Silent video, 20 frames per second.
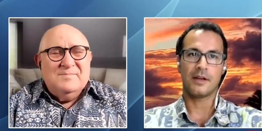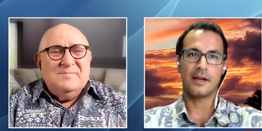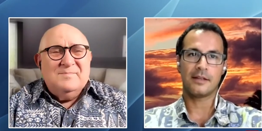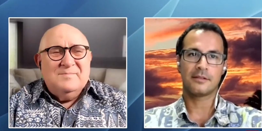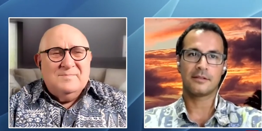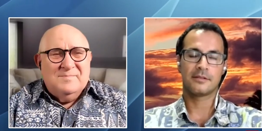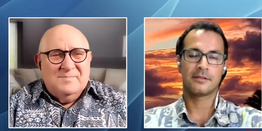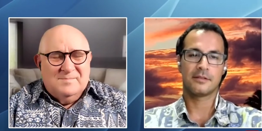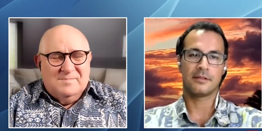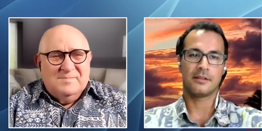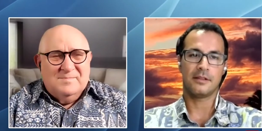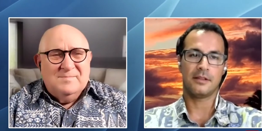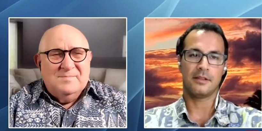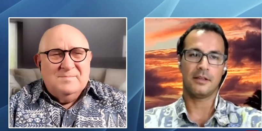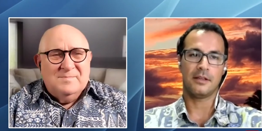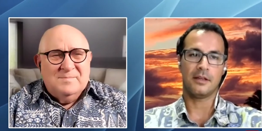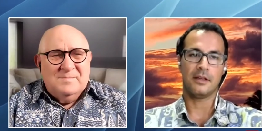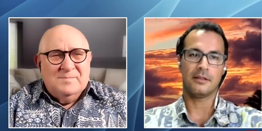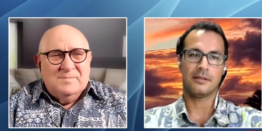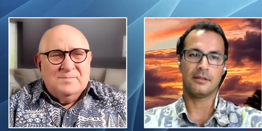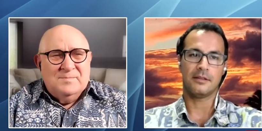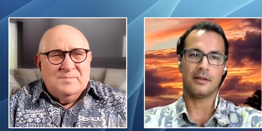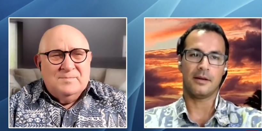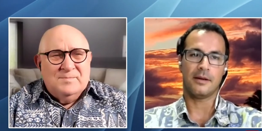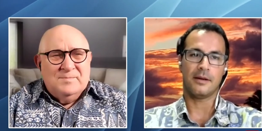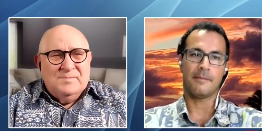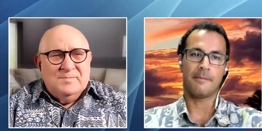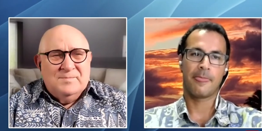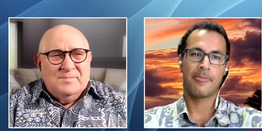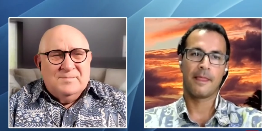Speaker 1: that. And
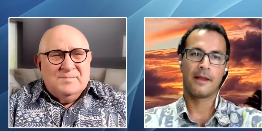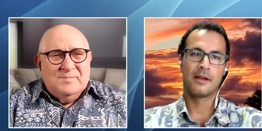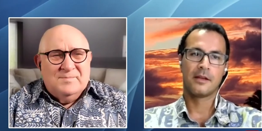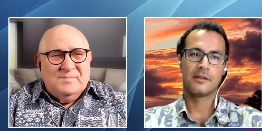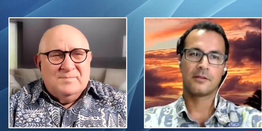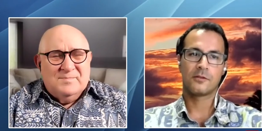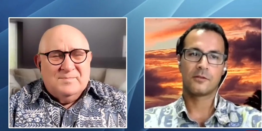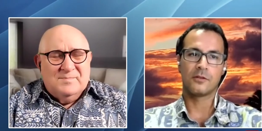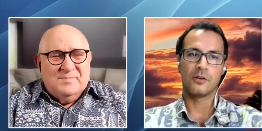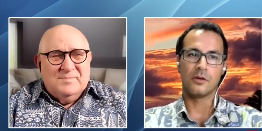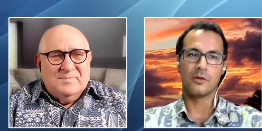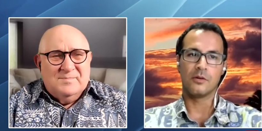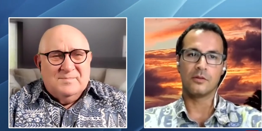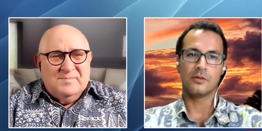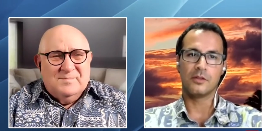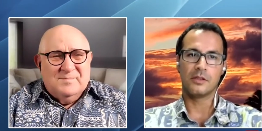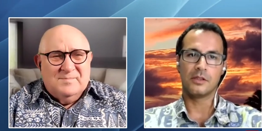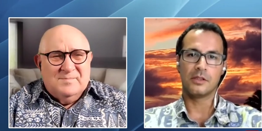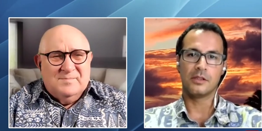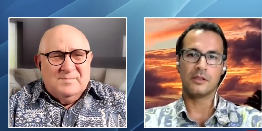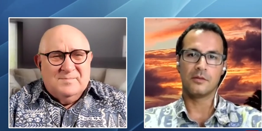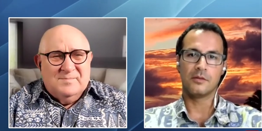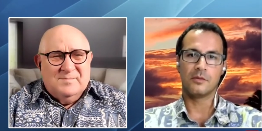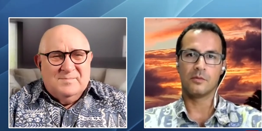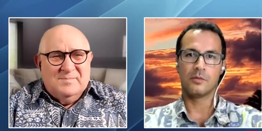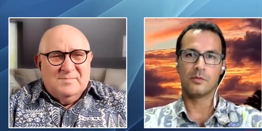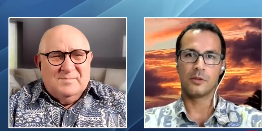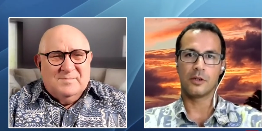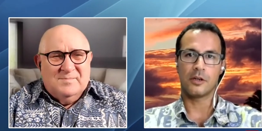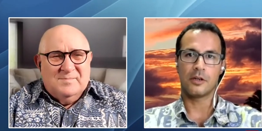so
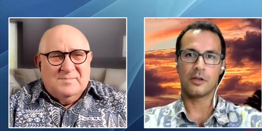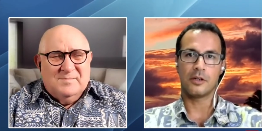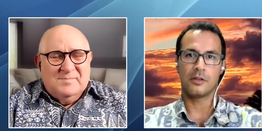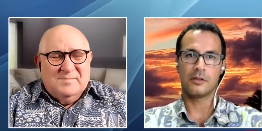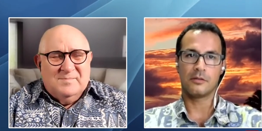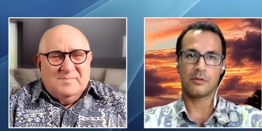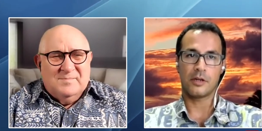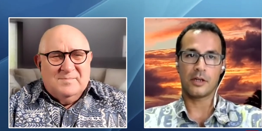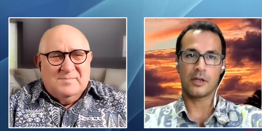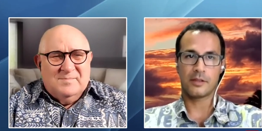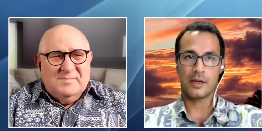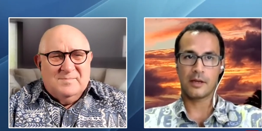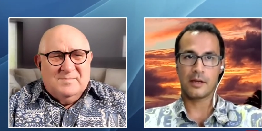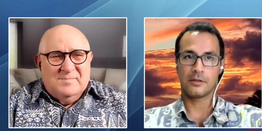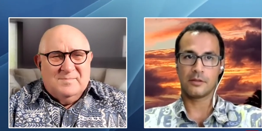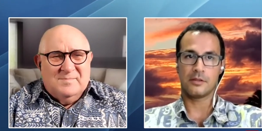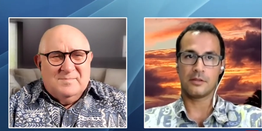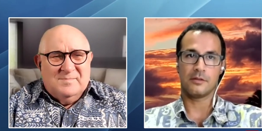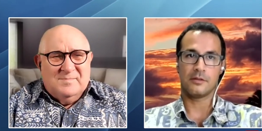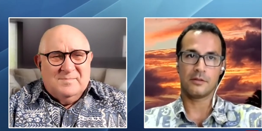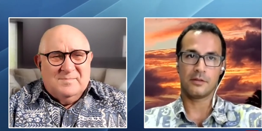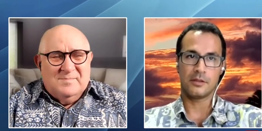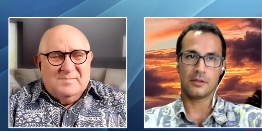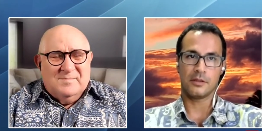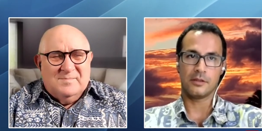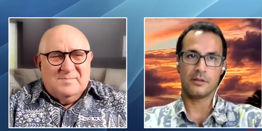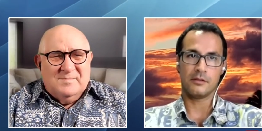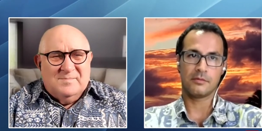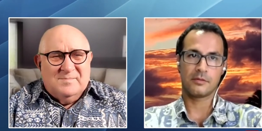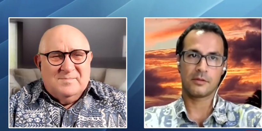we are, right now,
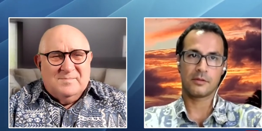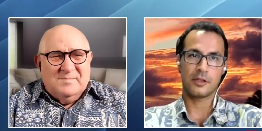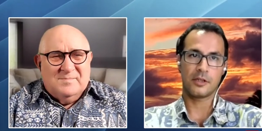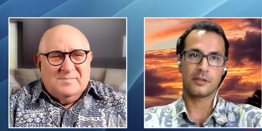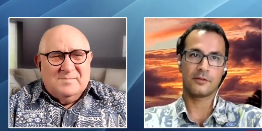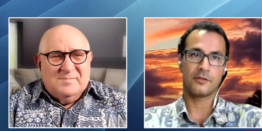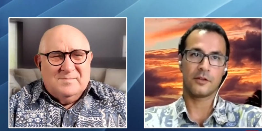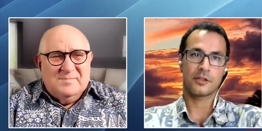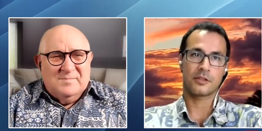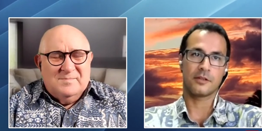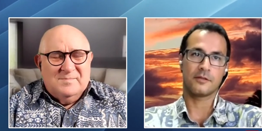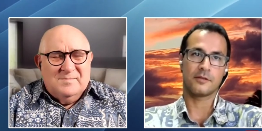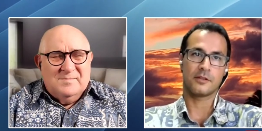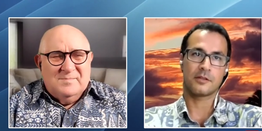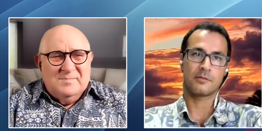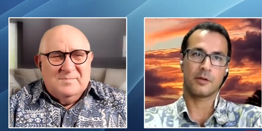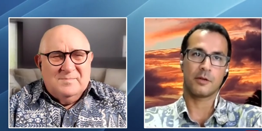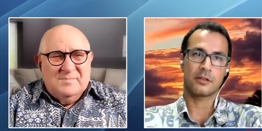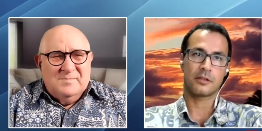the current version of these